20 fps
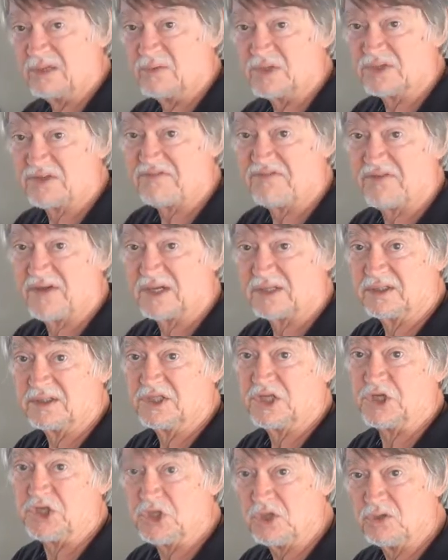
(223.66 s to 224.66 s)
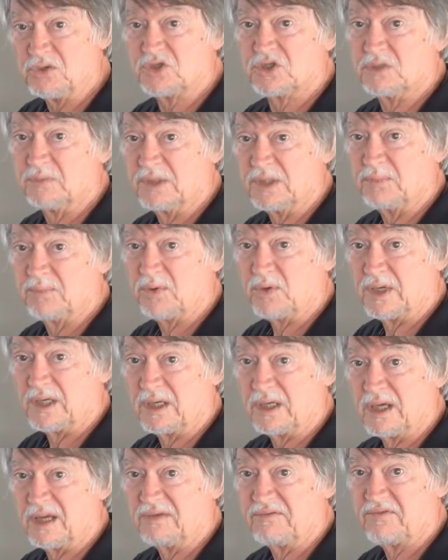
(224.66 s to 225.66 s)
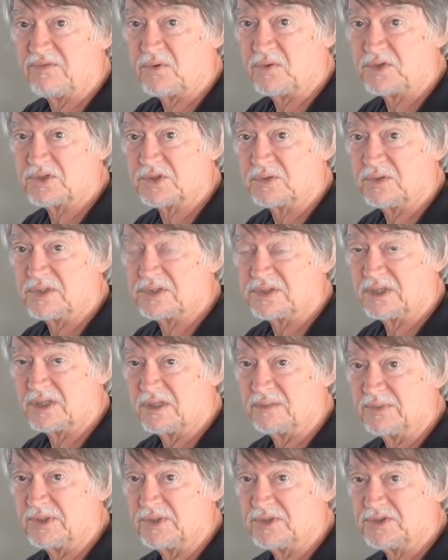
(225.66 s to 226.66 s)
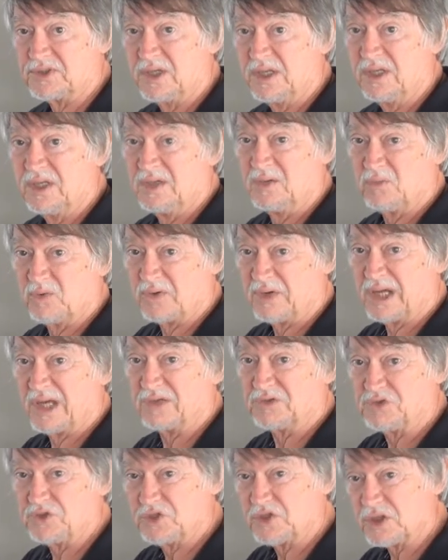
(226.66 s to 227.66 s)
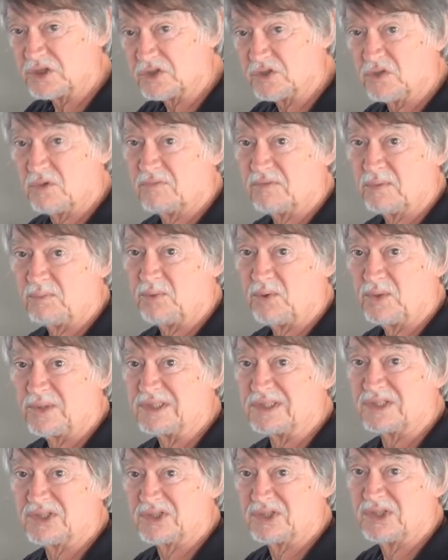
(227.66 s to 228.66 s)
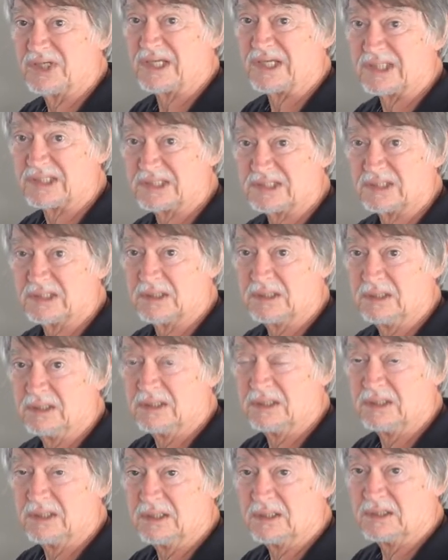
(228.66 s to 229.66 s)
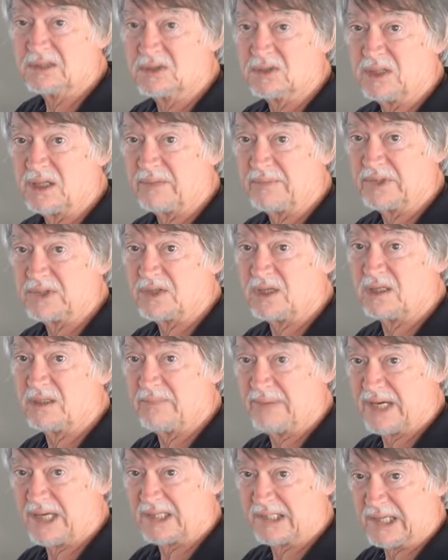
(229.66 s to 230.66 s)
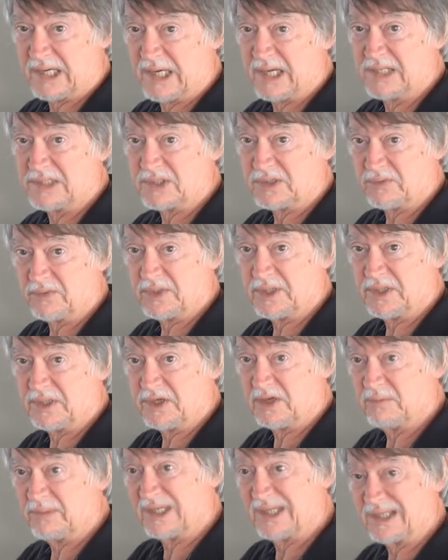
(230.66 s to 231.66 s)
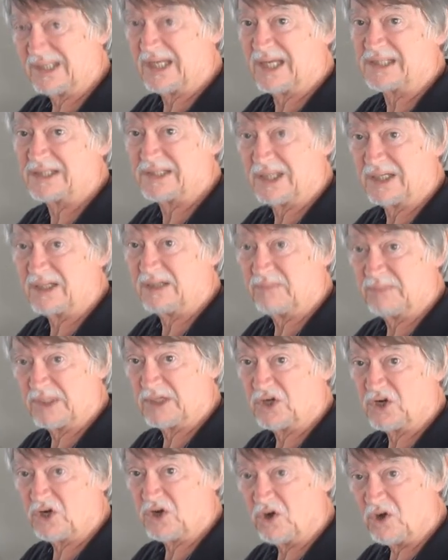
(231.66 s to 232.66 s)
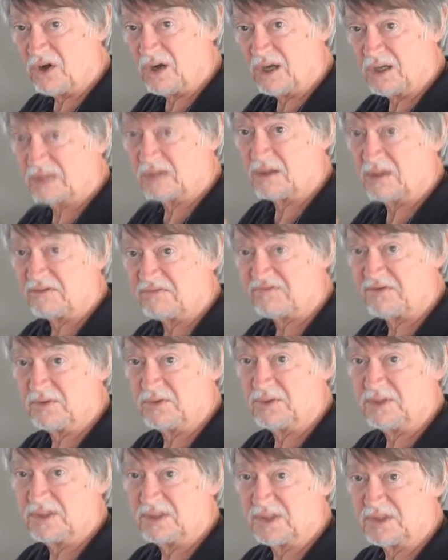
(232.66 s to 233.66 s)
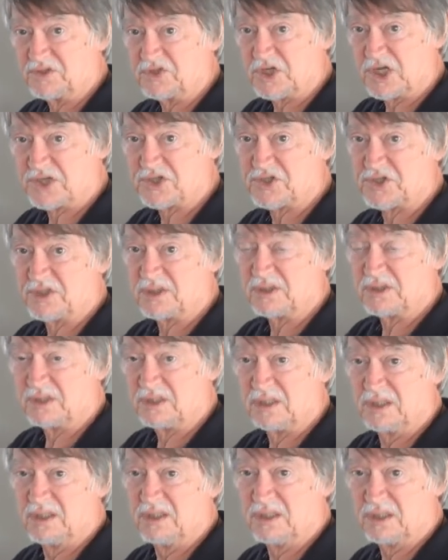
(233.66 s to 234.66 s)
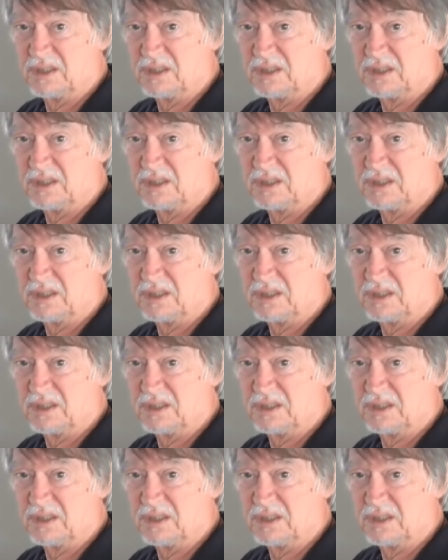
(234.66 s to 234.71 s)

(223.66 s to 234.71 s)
the area that was affected that used to be 0.94 square centimeters, we're down just over 0.6. So that means all the bad guys that were in there making that tendon bigger gone. All the fluid congestion